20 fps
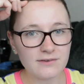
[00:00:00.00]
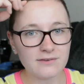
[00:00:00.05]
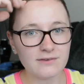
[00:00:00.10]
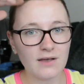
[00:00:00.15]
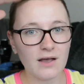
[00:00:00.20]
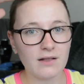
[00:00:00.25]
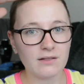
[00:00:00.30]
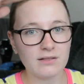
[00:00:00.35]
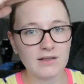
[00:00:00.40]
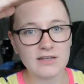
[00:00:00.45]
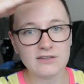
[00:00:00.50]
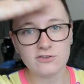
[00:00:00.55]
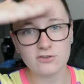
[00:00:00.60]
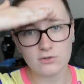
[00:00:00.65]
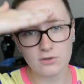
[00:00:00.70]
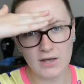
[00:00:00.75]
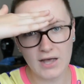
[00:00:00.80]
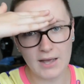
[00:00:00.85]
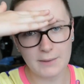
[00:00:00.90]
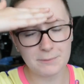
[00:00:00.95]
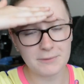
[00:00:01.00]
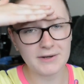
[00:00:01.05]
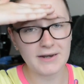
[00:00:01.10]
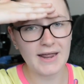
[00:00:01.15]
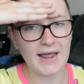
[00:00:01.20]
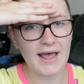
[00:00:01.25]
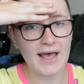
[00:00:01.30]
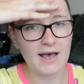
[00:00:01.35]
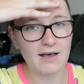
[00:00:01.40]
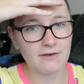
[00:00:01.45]
is. Unless you
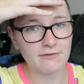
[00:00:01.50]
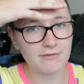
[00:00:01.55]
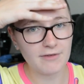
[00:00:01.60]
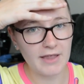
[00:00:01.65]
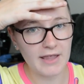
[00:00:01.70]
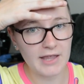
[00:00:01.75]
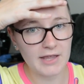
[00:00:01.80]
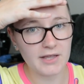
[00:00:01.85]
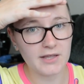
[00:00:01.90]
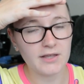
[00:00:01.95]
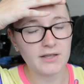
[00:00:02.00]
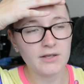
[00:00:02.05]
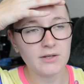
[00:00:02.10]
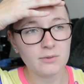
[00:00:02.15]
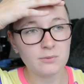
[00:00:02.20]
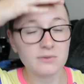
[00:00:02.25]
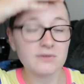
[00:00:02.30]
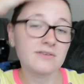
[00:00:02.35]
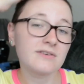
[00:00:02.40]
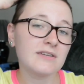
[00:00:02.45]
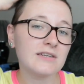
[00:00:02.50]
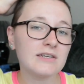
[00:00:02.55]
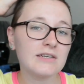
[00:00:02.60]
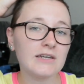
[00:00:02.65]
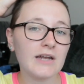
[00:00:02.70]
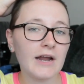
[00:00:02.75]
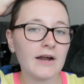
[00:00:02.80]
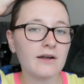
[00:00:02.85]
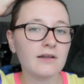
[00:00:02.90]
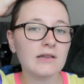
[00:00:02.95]
happen to have a
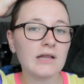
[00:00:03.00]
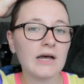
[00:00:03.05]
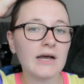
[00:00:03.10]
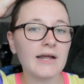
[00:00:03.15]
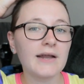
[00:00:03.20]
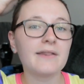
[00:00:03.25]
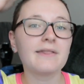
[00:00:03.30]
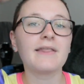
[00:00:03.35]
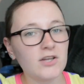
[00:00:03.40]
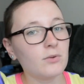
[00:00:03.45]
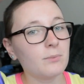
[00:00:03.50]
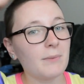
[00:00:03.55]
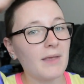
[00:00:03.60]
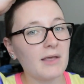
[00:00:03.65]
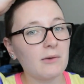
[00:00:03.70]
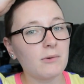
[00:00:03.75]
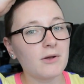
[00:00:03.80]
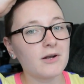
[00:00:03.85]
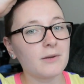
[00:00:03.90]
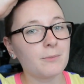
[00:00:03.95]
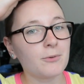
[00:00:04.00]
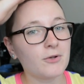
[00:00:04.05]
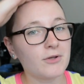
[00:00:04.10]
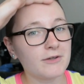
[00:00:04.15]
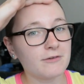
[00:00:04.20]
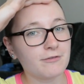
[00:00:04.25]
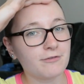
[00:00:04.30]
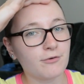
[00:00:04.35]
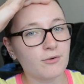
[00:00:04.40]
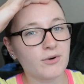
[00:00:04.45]
receded hairline, then you may want
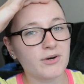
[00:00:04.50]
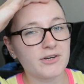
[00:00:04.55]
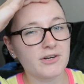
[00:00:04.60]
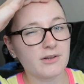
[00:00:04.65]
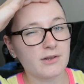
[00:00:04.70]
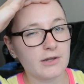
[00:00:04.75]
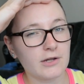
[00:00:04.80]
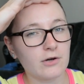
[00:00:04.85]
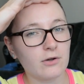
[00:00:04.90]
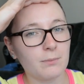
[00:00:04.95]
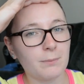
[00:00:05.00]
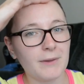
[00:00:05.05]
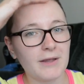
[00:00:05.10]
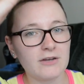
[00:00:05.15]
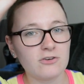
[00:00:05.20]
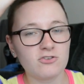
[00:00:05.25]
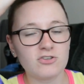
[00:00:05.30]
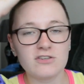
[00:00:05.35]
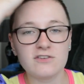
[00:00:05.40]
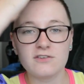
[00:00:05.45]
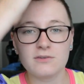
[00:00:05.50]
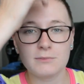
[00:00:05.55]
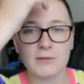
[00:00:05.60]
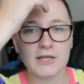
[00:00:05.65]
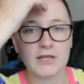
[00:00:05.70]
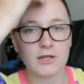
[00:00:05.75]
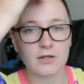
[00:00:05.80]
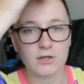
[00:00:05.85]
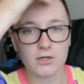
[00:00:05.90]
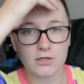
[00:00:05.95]
to pull it forward a little bit
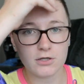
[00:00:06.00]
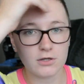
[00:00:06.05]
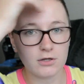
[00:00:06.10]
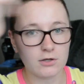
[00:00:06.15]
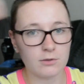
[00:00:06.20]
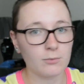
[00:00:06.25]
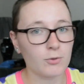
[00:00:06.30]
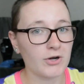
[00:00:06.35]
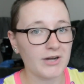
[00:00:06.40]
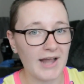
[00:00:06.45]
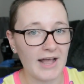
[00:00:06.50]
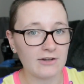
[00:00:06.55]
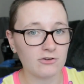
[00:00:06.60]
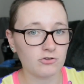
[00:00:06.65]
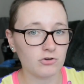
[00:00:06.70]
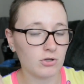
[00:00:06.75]
just to make it look a little more